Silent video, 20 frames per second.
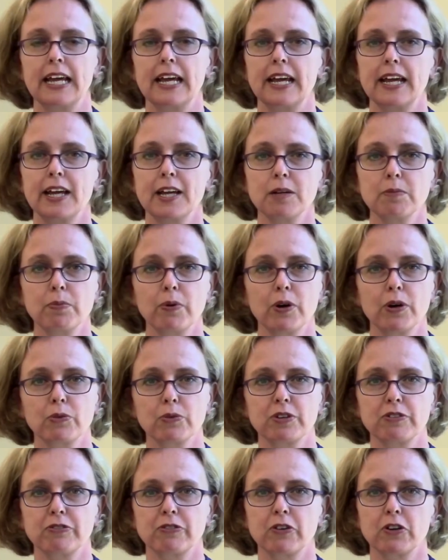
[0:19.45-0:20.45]
Input
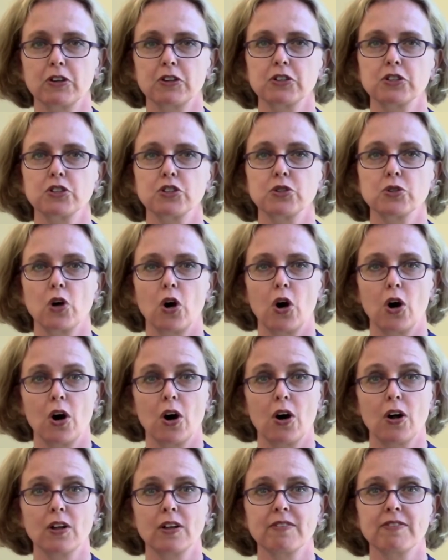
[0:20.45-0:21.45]
refers to
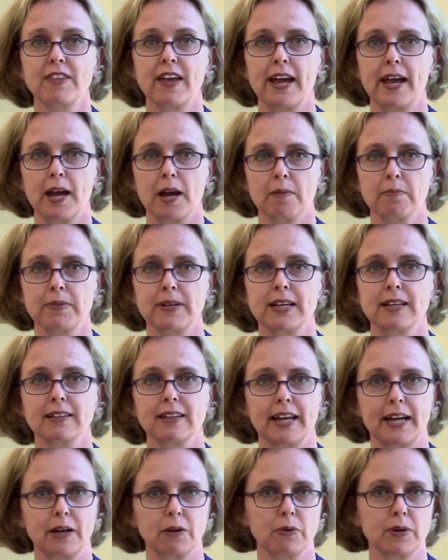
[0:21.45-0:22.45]
all of the ambient
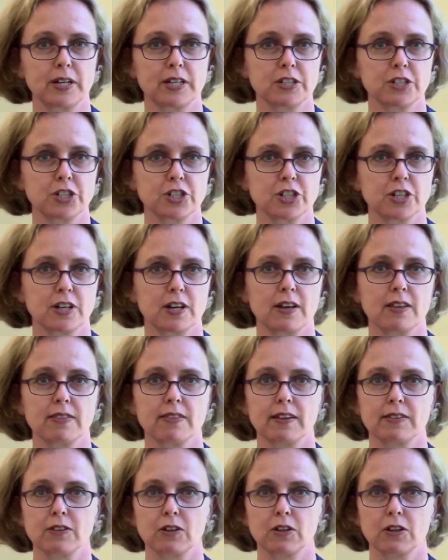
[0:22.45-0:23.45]
language
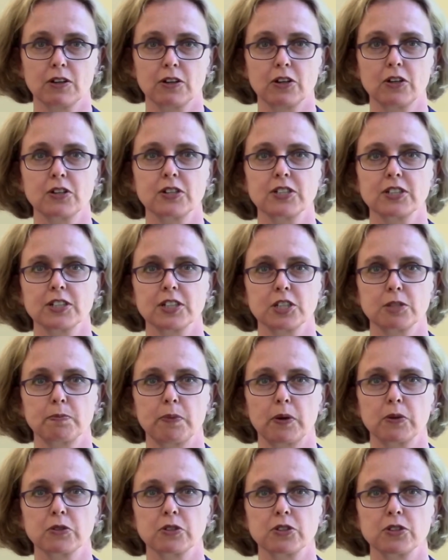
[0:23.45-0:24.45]
that the learner is
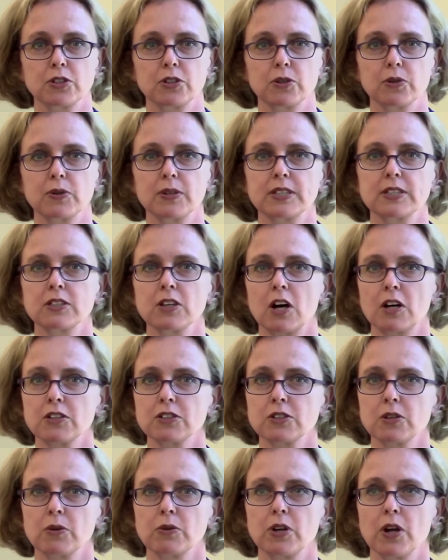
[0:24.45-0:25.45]
exposed to. It's
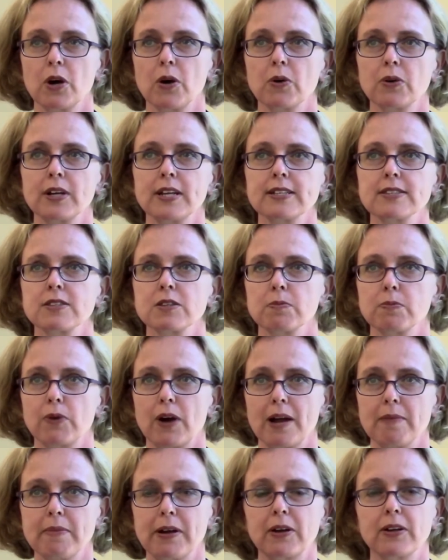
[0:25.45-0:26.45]
also known as the
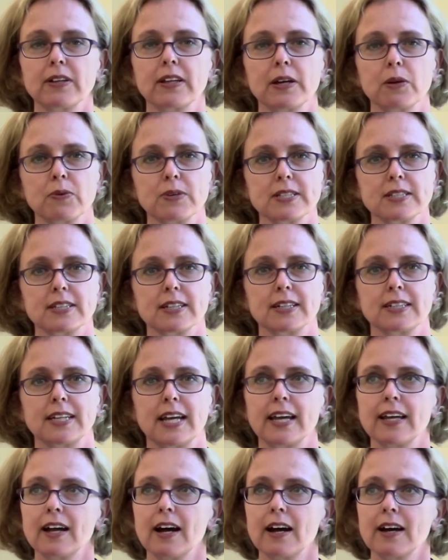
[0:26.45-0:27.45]
primary linguistic
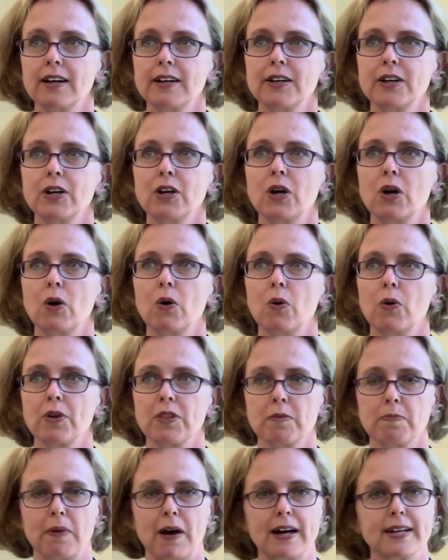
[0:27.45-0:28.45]
data or the
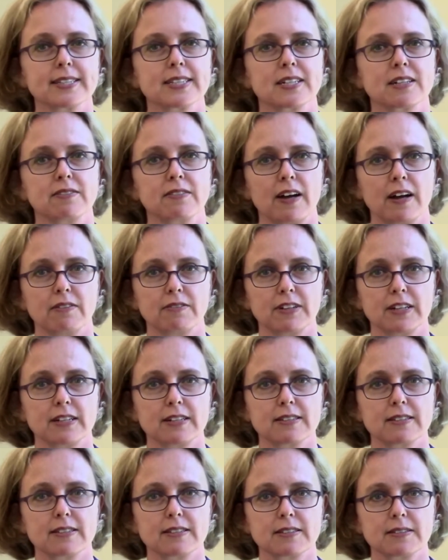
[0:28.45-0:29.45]
positive
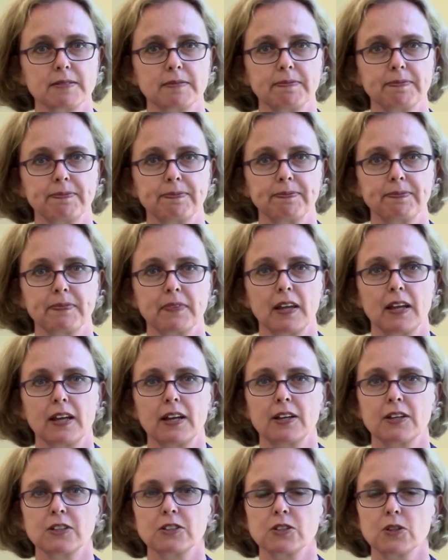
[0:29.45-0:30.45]
evidence.
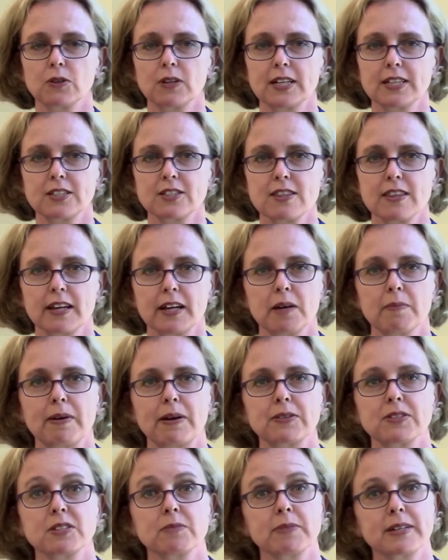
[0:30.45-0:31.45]
So let's think
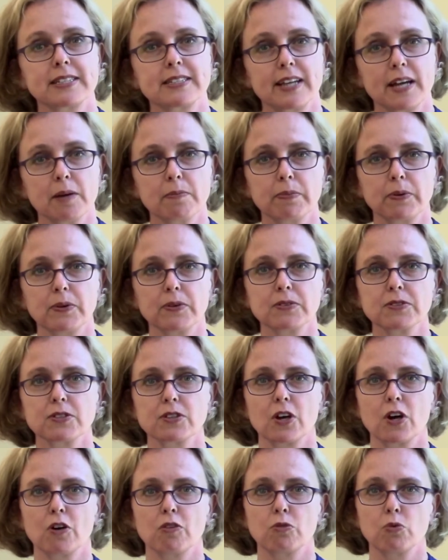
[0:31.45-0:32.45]
about some examples
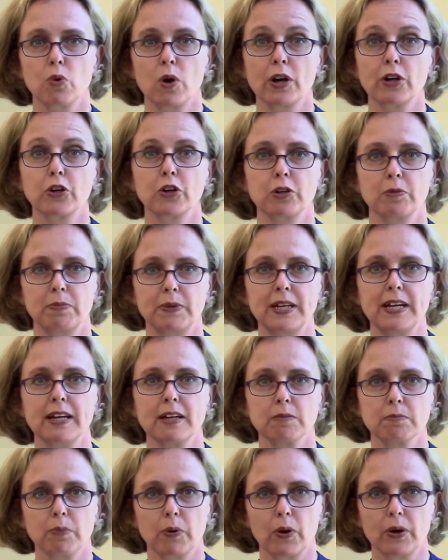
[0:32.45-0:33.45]
of what could be
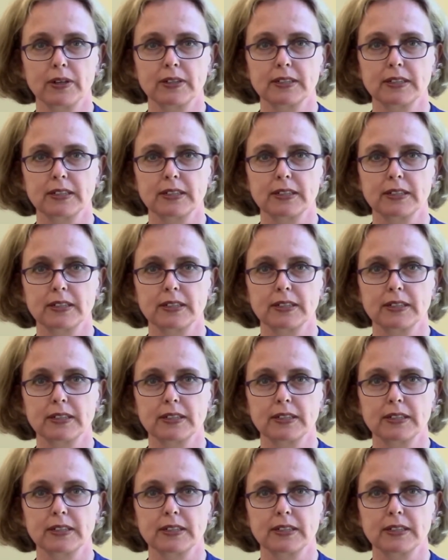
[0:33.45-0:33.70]
input.